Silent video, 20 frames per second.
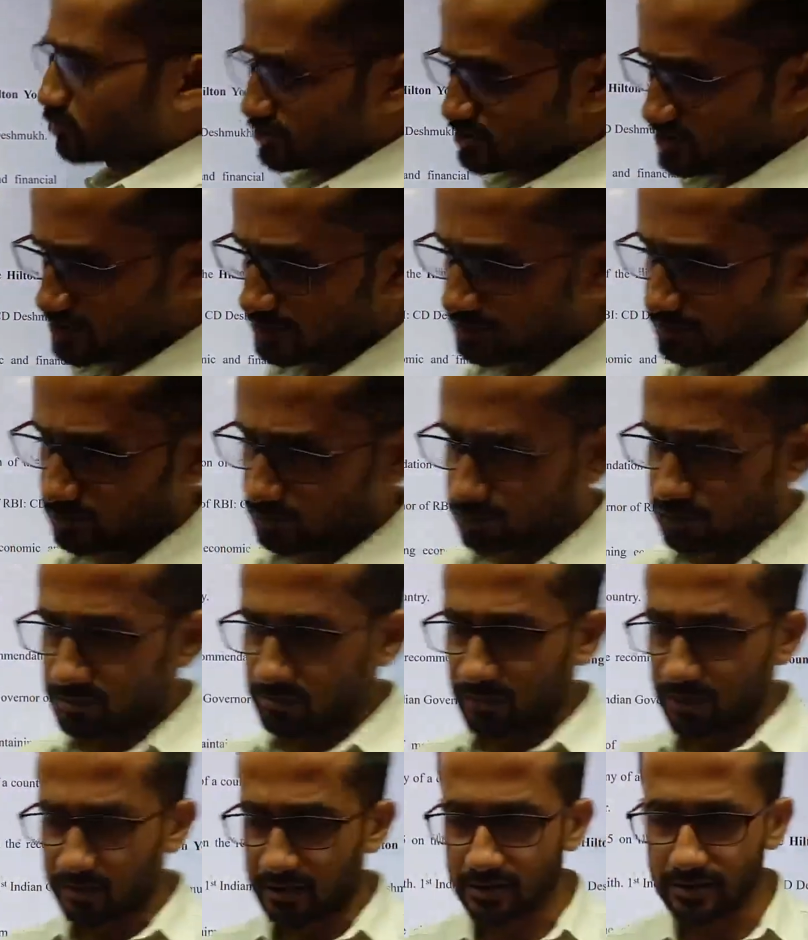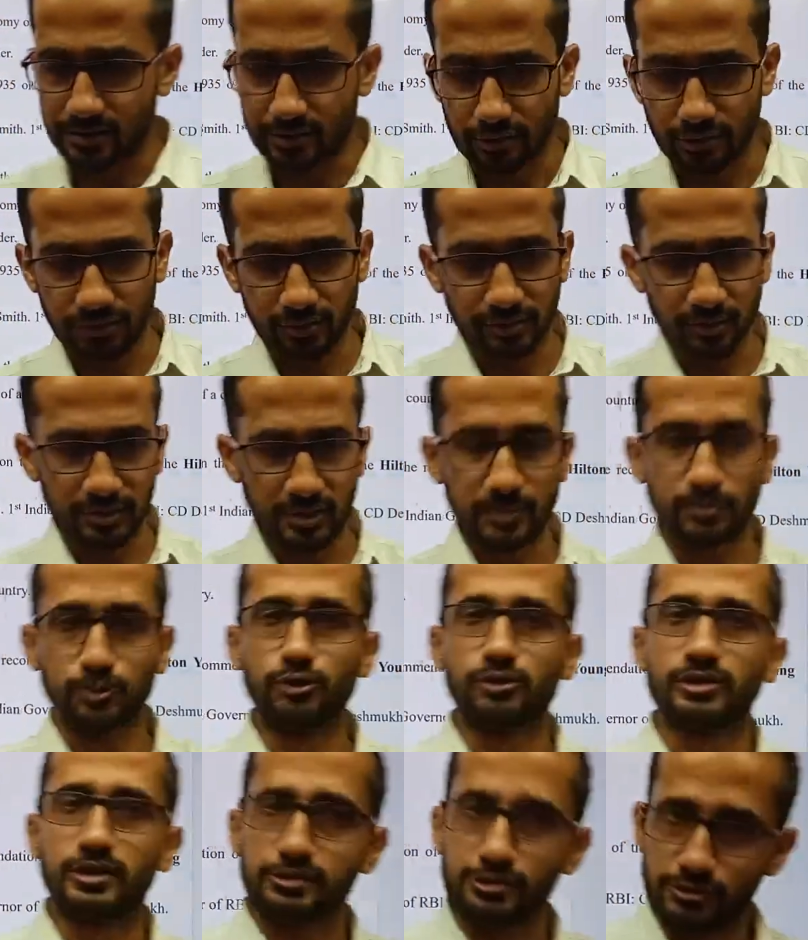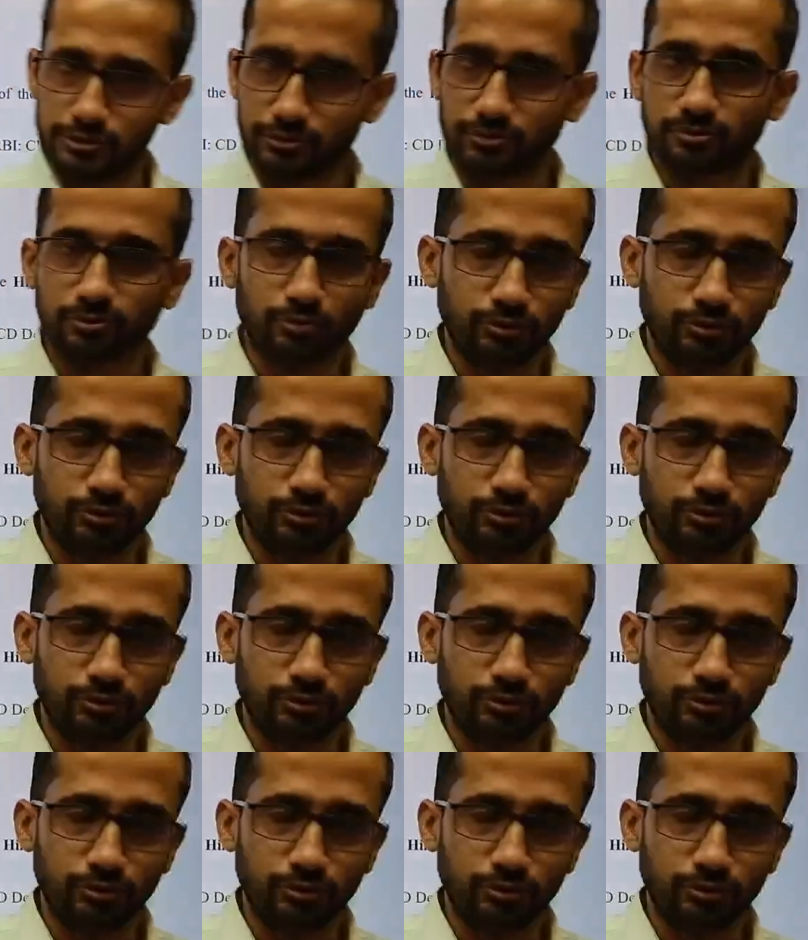concept with money is your demonetization.